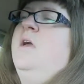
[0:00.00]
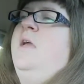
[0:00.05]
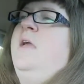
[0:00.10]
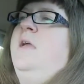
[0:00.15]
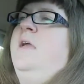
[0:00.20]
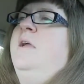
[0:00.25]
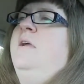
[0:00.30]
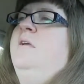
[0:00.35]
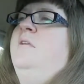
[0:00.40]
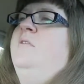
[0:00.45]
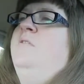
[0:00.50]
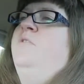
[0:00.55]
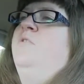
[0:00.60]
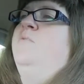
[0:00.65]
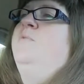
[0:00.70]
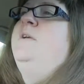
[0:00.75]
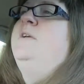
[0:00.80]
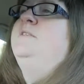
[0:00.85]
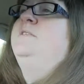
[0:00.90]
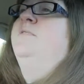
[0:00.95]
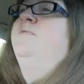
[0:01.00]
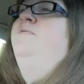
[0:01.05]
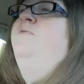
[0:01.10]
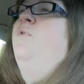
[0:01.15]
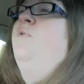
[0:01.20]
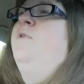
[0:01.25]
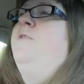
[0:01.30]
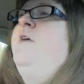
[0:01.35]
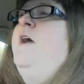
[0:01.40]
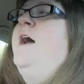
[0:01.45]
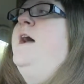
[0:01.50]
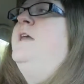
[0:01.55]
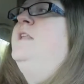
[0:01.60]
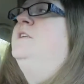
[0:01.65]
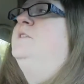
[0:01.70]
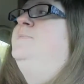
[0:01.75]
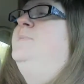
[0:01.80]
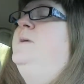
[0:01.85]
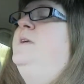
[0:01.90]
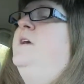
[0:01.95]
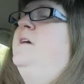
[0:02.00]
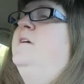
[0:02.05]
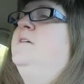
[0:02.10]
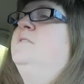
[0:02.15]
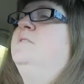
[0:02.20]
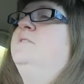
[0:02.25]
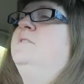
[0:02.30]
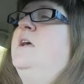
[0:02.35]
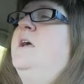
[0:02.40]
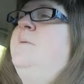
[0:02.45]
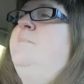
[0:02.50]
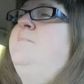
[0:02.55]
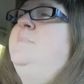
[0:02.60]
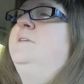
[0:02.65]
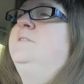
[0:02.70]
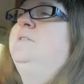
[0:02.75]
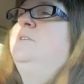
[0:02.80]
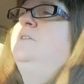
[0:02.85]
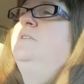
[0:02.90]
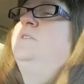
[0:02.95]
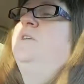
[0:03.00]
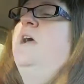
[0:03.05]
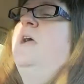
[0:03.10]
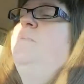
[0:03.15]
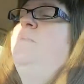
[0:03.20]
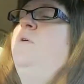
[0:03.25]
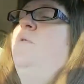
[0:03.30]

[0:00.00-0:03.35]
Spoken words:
And the reason for that is because I'm missing time